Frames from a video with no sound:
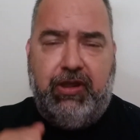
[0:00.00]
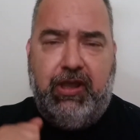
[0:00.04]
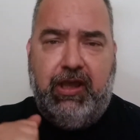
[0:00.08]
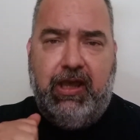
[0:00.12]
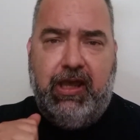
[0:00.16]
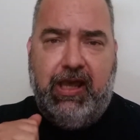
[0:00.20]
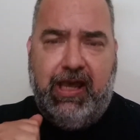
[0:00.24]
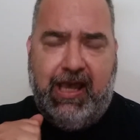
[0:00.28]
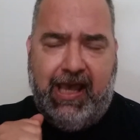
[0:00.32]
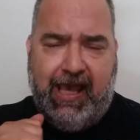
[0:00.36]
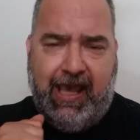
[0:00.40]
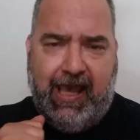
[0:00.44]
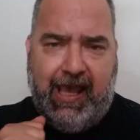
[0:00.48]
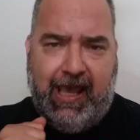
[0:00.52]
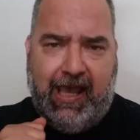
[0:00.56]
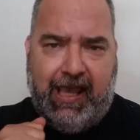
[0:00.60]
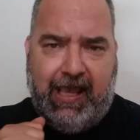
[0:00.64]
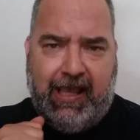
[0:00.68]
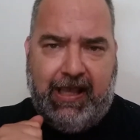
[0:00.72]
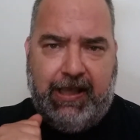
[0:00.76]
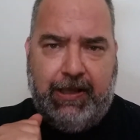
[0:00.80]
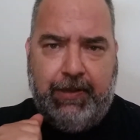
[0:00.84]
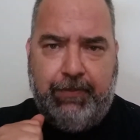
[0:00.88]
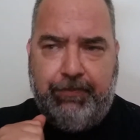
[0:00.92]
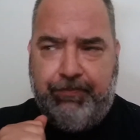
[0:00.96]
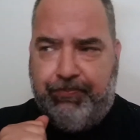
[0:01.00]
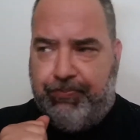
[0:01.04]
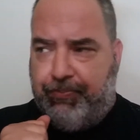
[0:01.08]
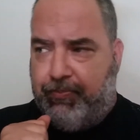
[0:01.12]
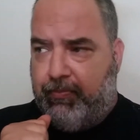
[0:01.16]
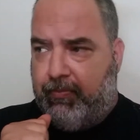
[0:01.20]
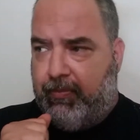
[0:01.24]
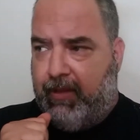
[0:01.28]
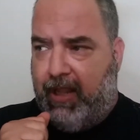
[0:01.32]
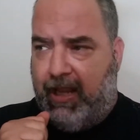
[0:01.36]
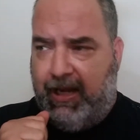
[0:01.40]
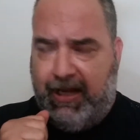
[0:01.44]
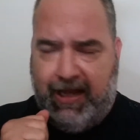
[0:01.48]
an
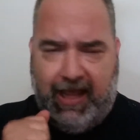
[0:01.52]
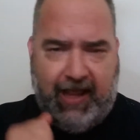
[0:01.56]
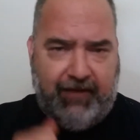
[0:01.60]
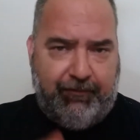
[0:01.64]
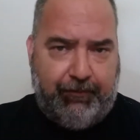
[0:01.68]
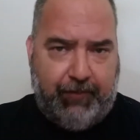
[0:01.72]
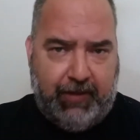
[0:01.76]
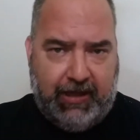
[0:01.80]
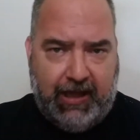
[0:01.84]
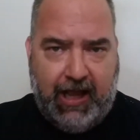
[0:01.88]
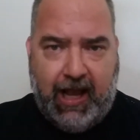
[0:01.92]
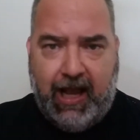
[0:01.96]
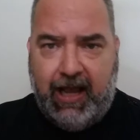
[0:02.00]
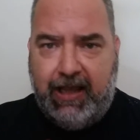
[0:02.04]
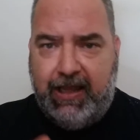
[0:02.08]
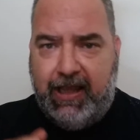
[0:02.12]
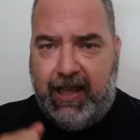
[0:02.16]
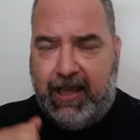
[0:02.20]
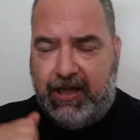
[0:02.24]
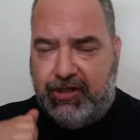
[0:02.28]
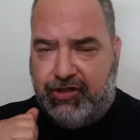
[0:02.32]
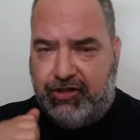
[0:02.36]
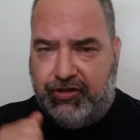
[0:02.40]
FBI agent,